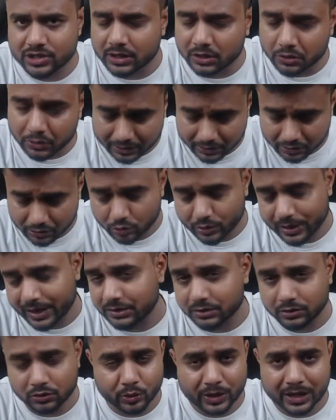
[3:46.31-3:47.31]
And
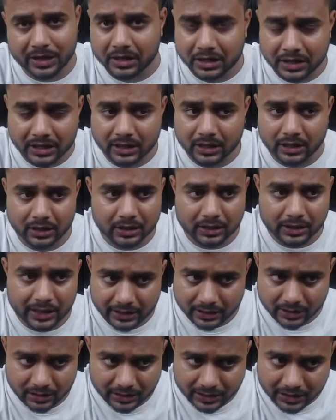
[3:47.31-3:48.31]
you can read like
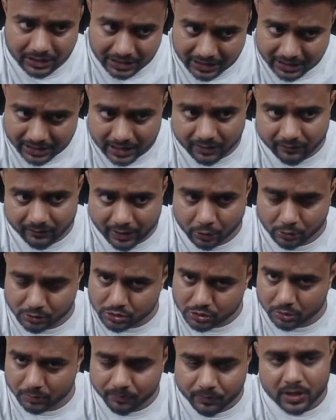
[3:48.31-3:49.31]
in a detailed way
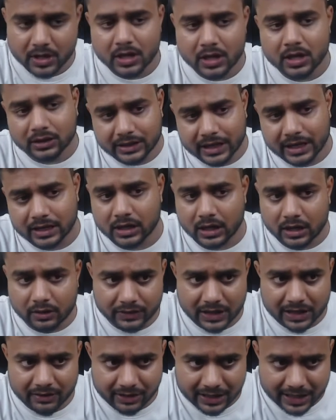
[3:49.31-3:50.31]
also. Then we
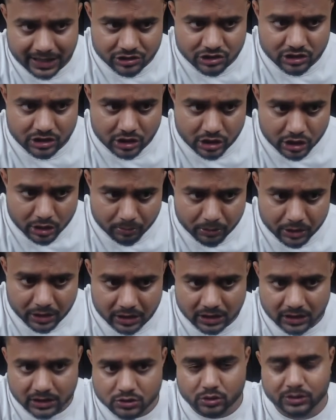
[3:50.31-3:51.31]
have a Langchain
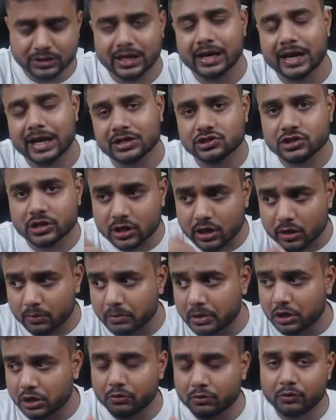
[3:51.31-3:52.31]
community. So in the Langchain
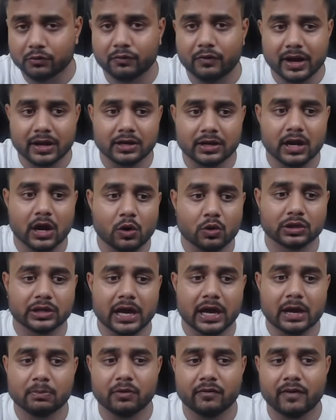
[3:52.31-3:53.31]
community, you will find out they are
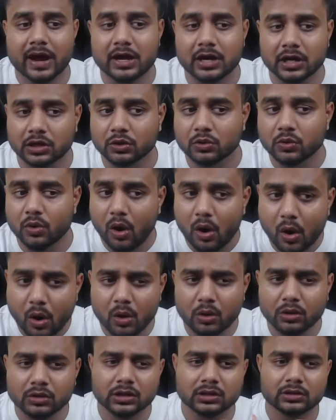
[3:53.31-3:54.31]
providing you all
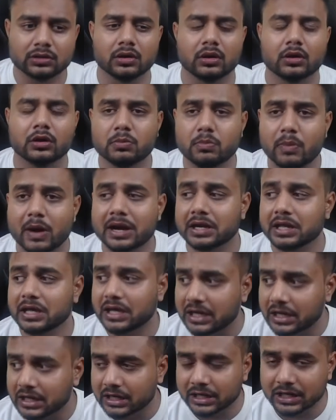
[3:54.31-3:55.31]
the third-party
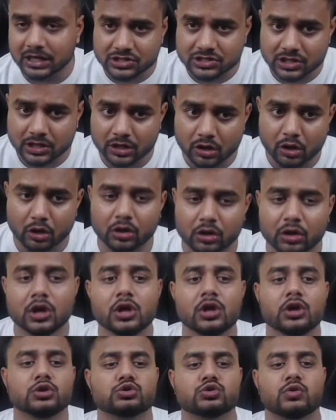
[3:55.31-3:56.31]
integration and all.
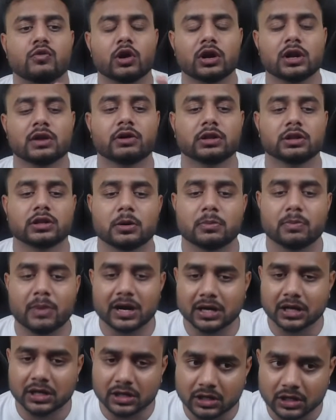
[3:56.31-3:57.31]
So whatever third-party
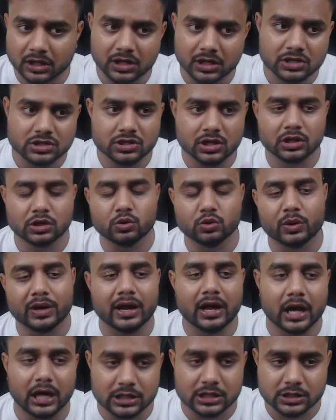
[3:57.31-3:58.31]
integration you can
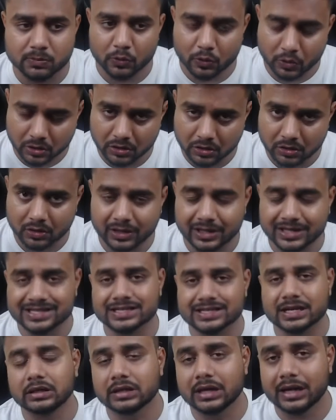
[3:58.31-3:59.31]
explore here
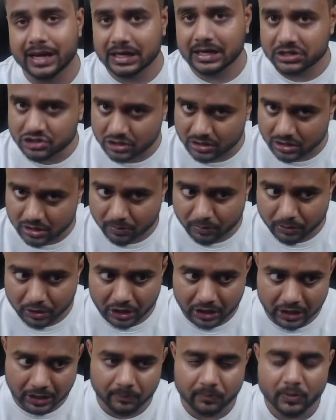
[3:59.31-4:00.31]
inside the Langchain
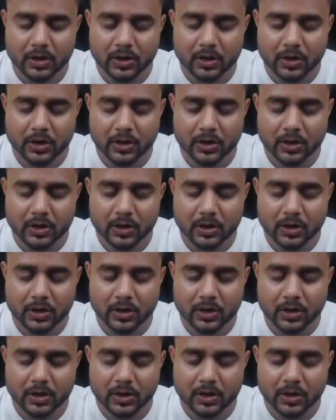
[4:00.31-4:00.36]
community.